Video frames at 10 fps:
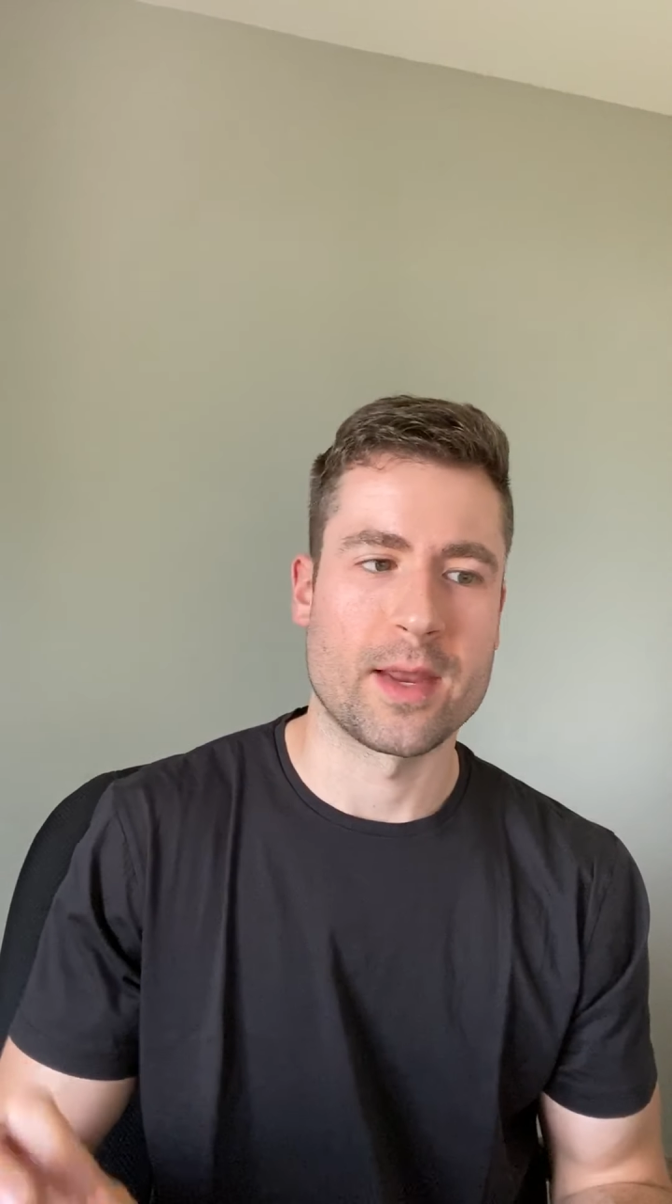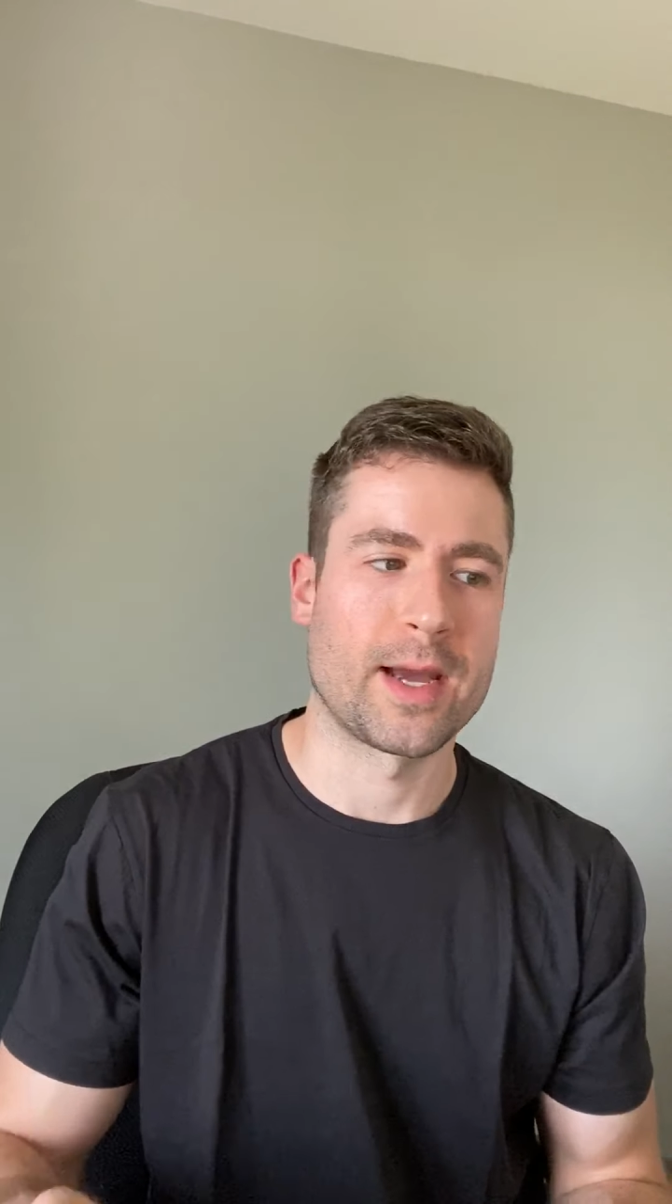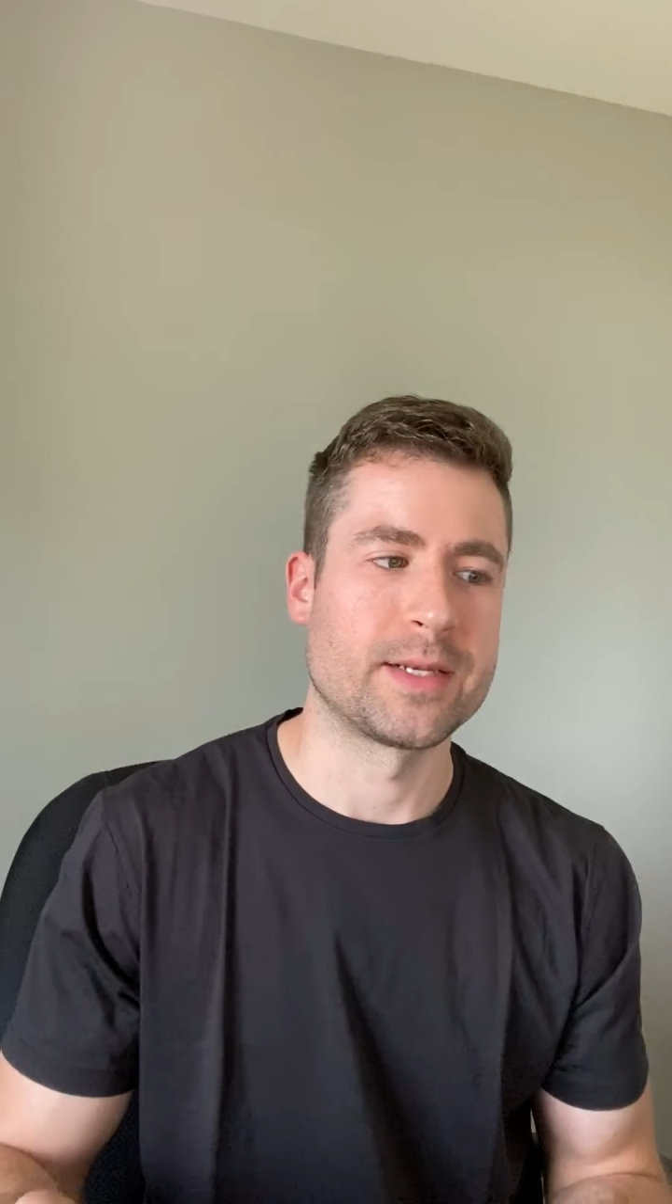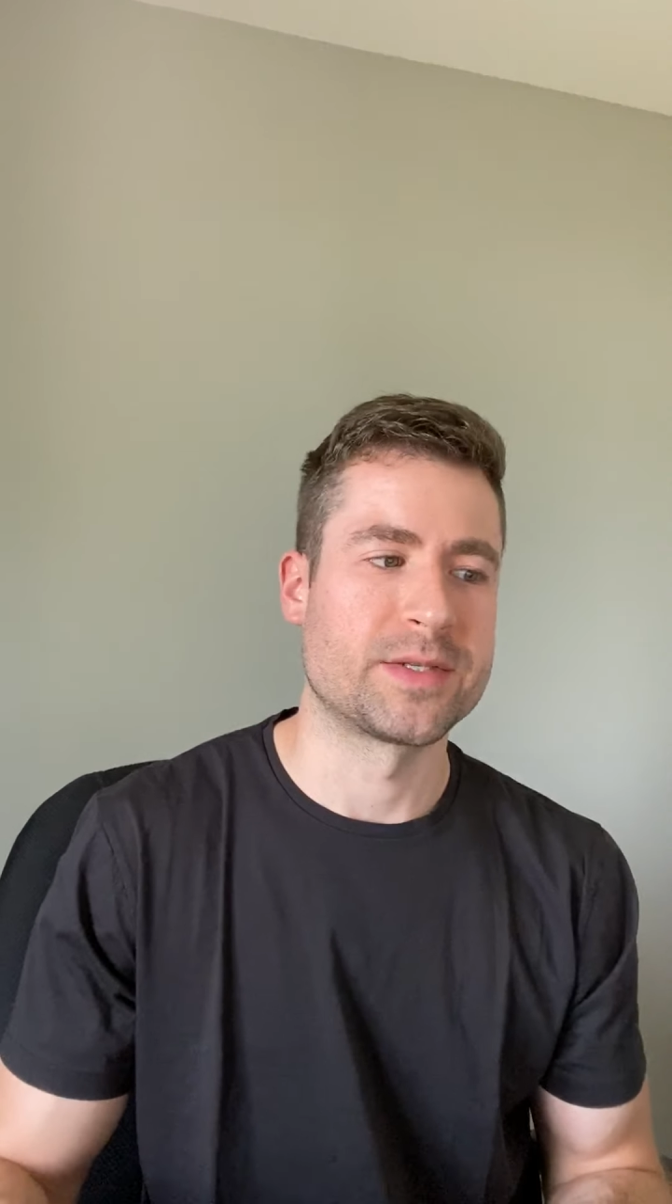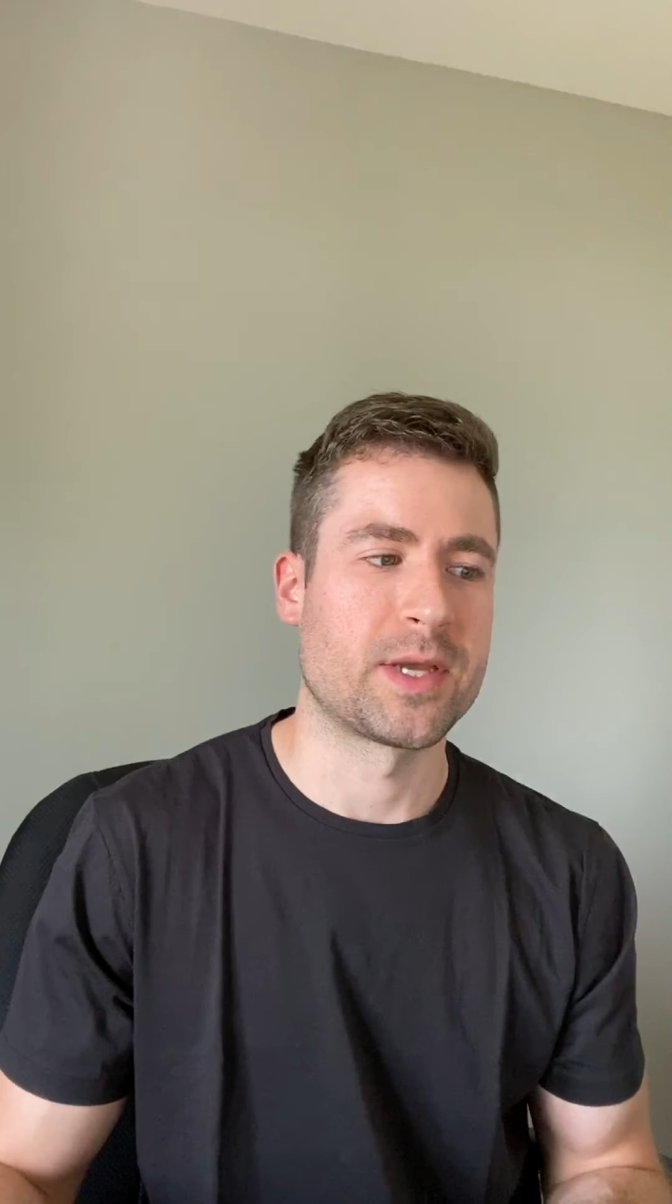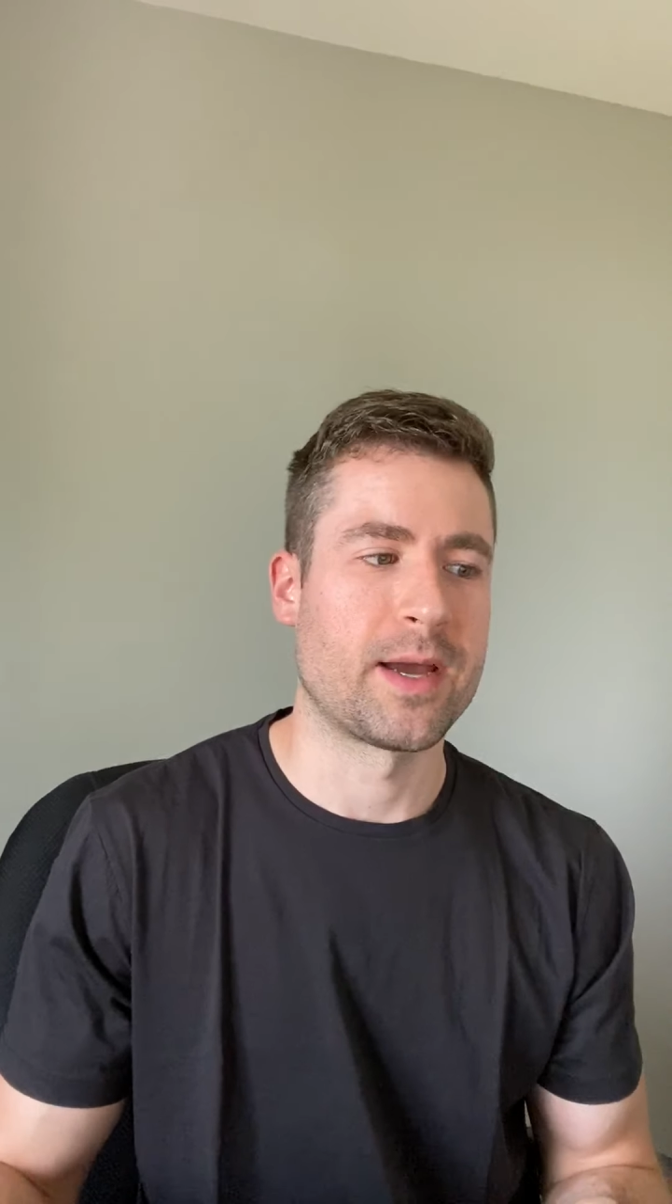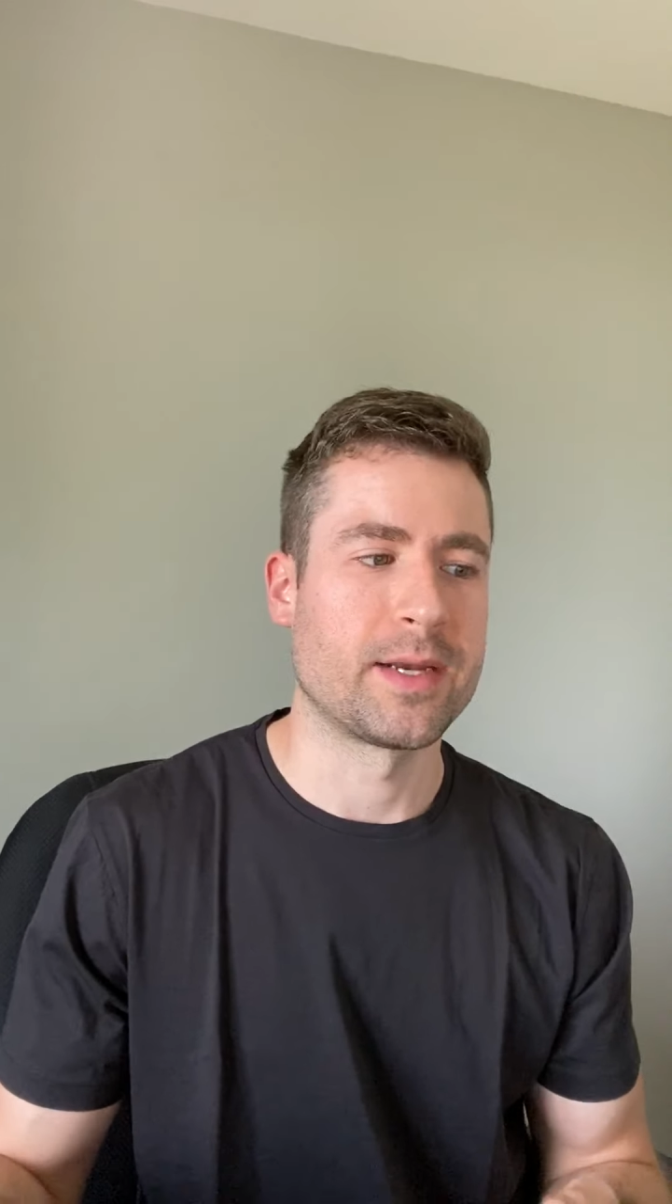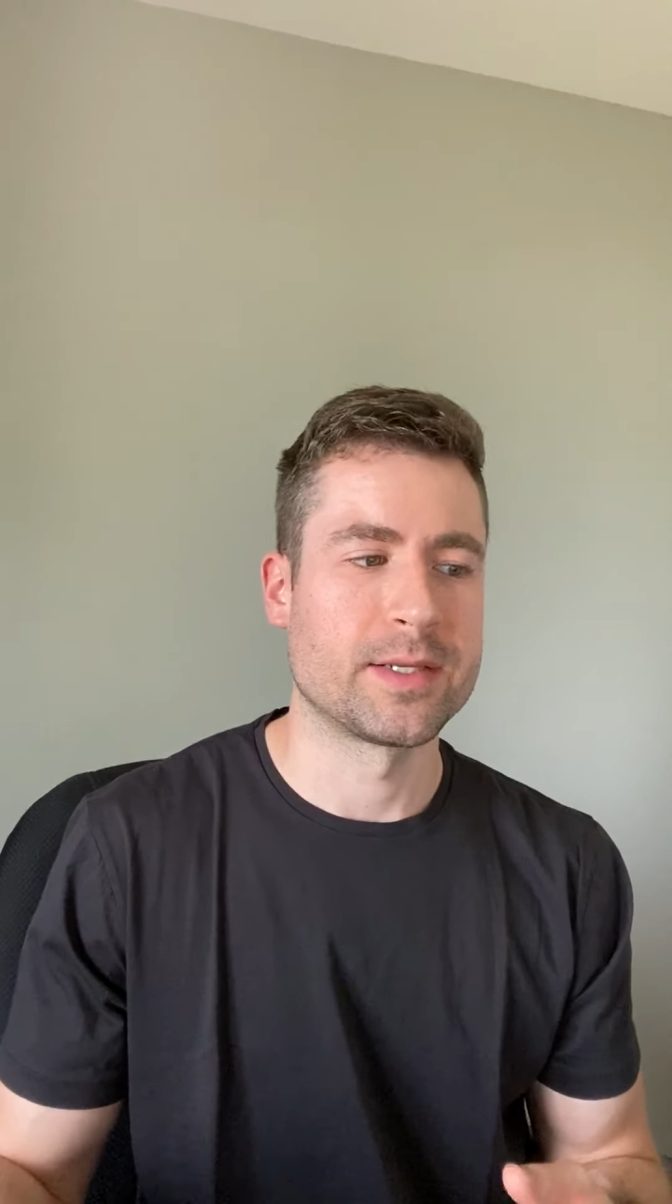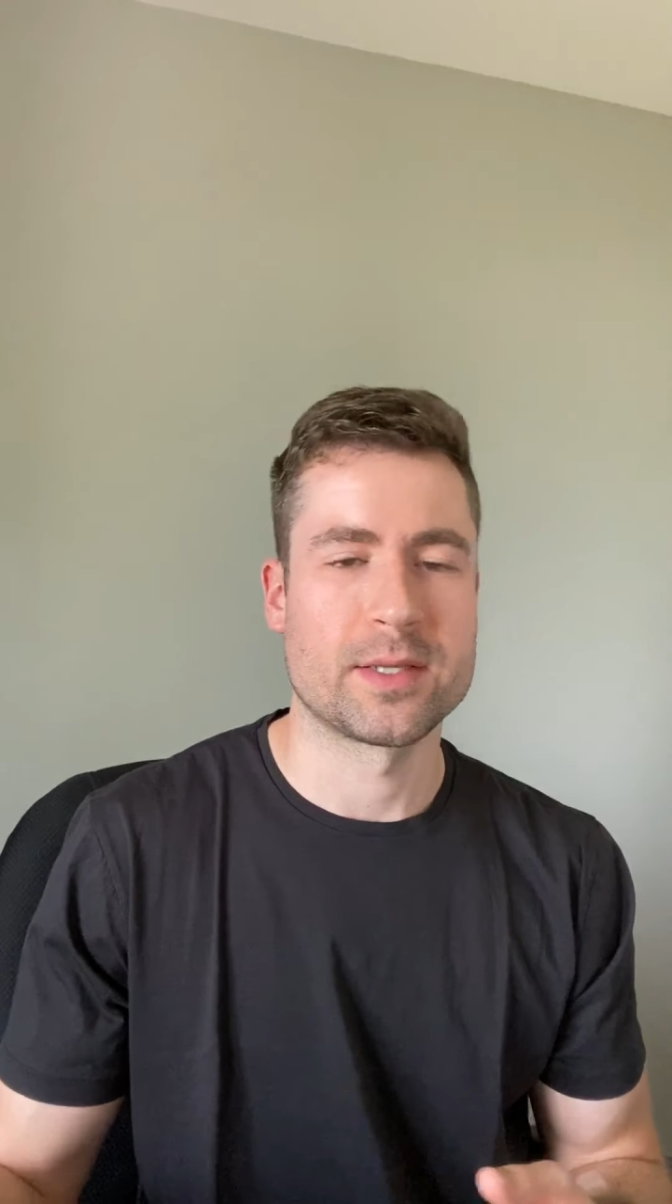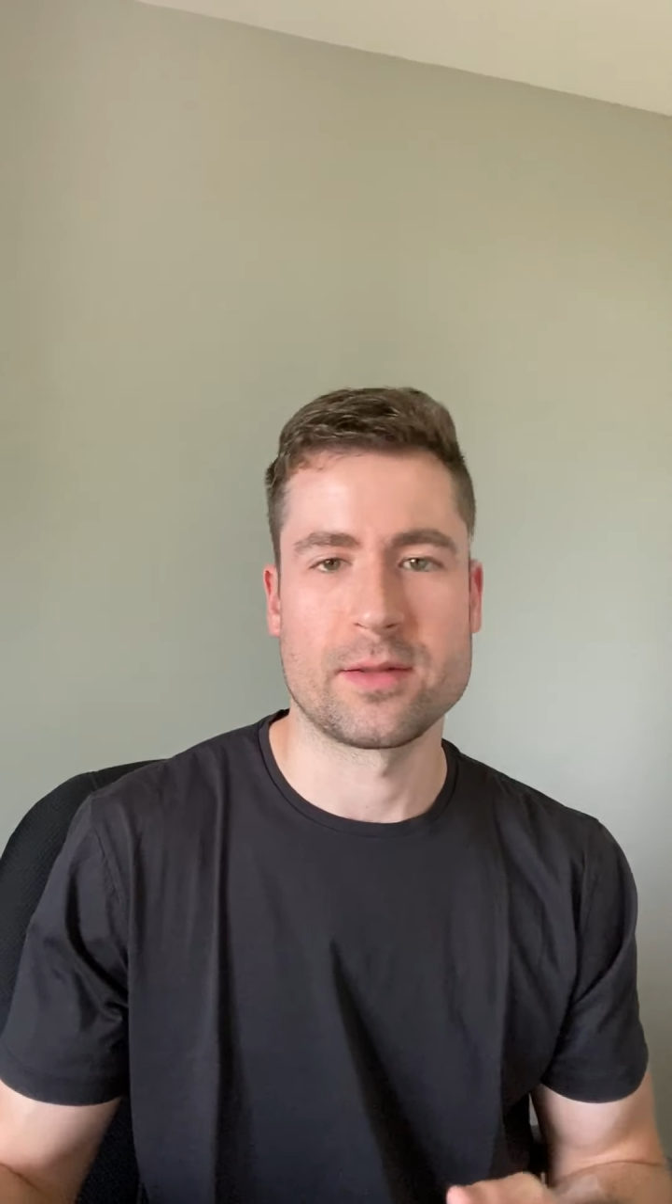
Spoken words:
that I designed into